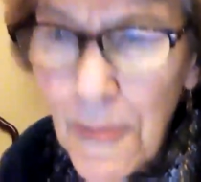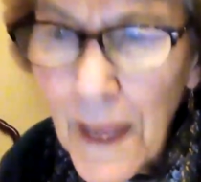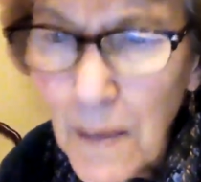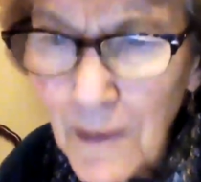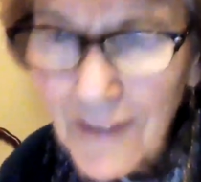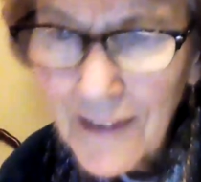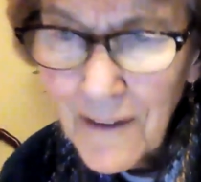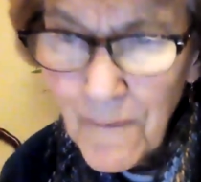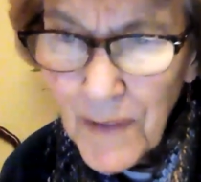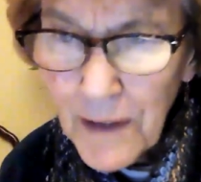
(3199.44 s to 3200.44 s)

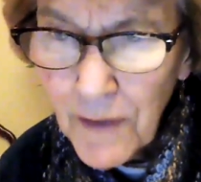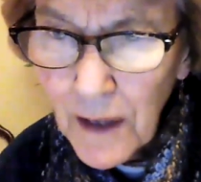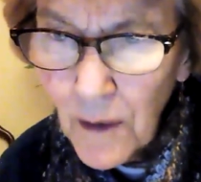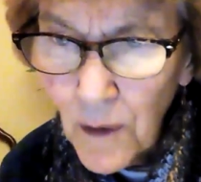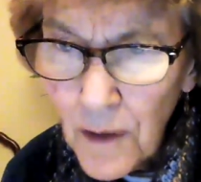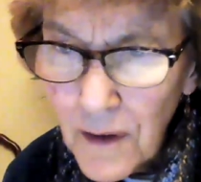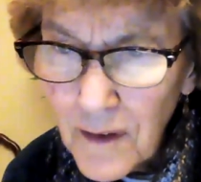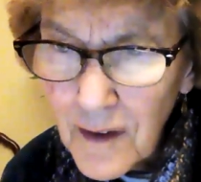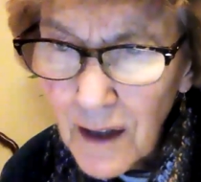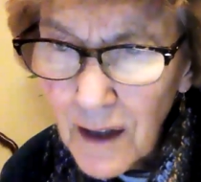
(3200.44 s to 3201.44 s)
Hamilton. If the earth
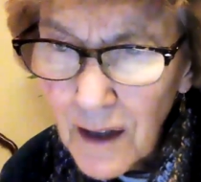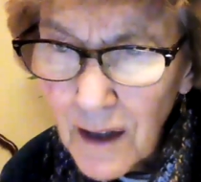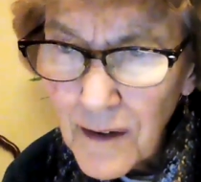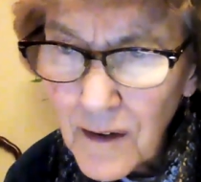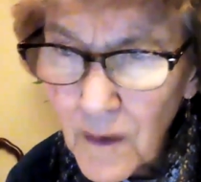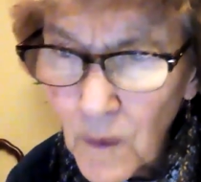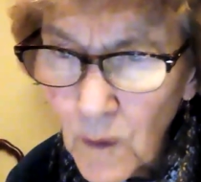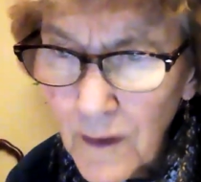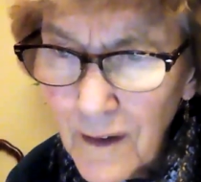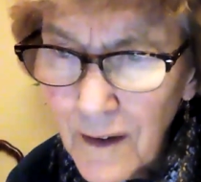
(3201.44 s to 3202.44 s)
itself has a
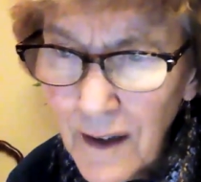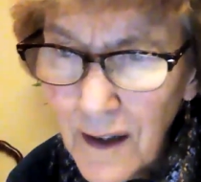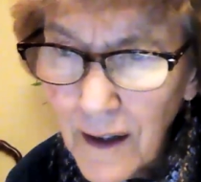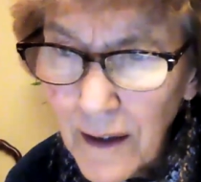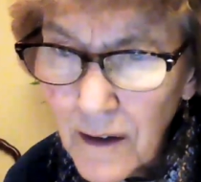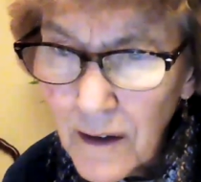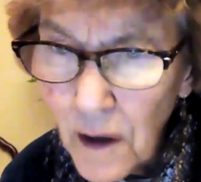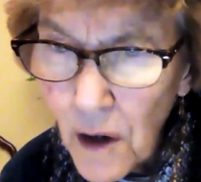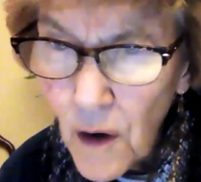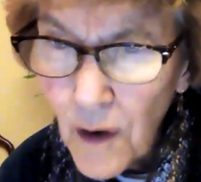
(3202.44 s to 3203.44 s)
soul, indeed, and
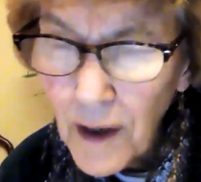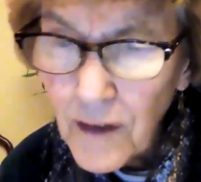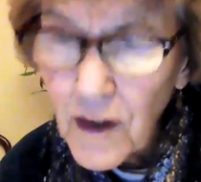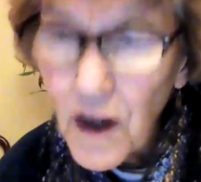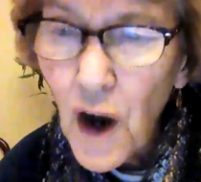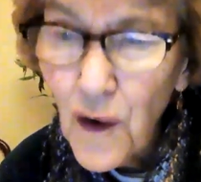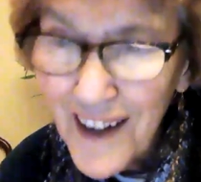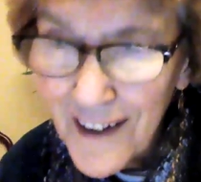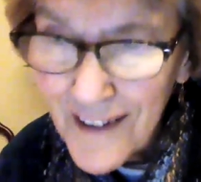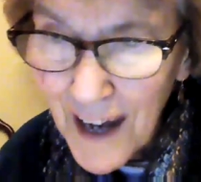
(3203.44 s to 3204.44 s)
interiority, is
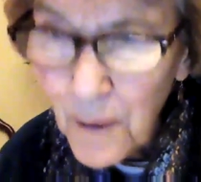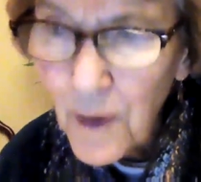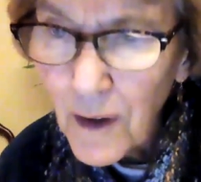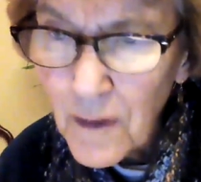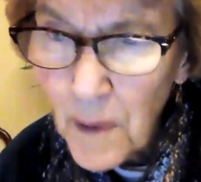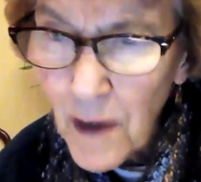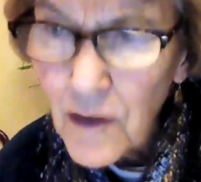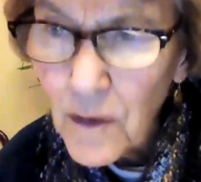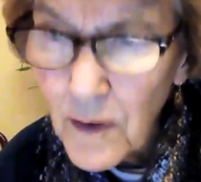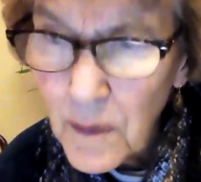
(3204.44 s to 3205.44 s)
COVID its outward
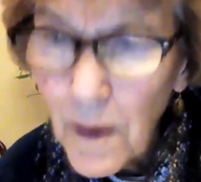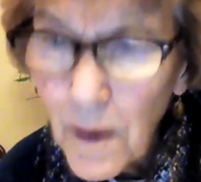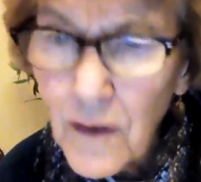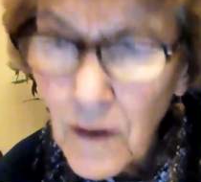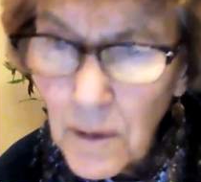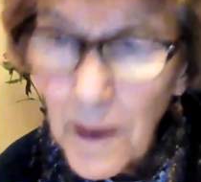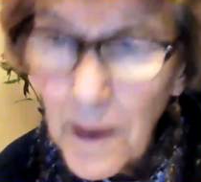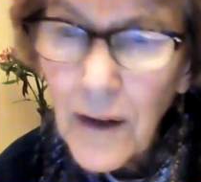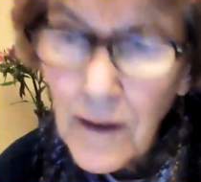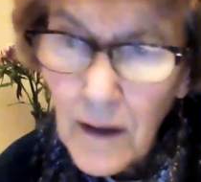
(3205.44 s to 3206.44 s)
expression, response to
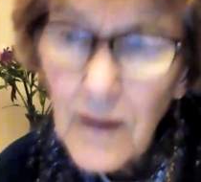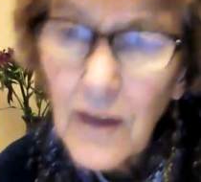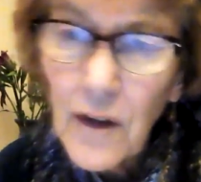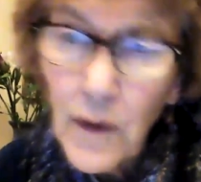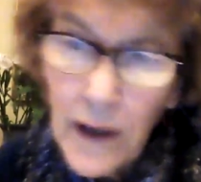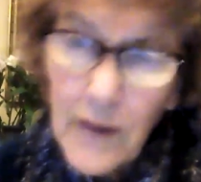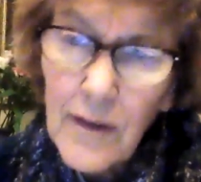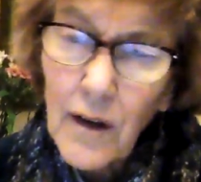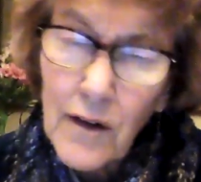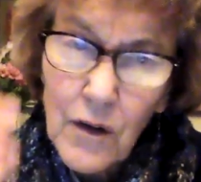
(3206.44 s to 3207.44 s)
humanity's continued
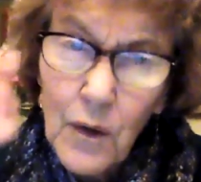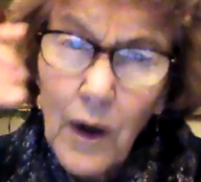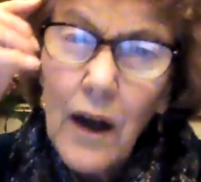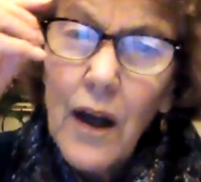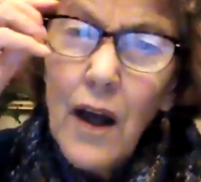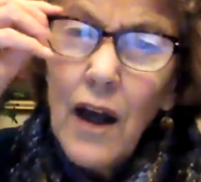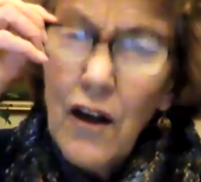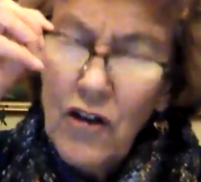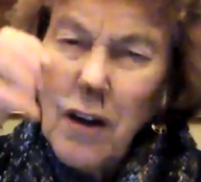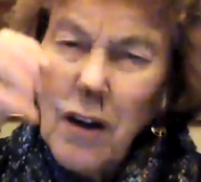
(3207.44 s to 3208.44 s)
insults to it?
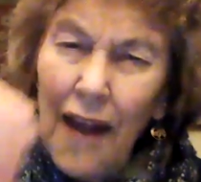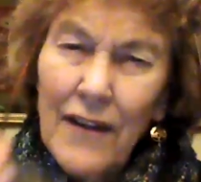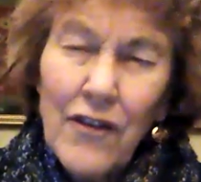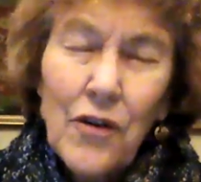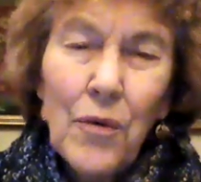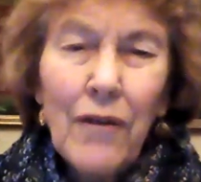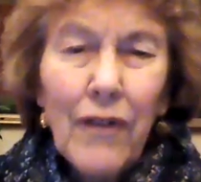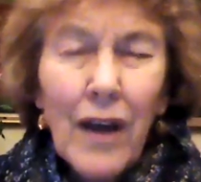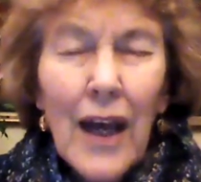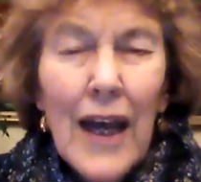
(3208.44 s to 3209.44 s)
Chuck, that's
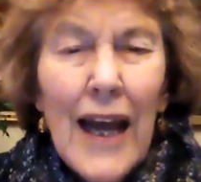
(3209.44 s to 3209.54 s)
terrific.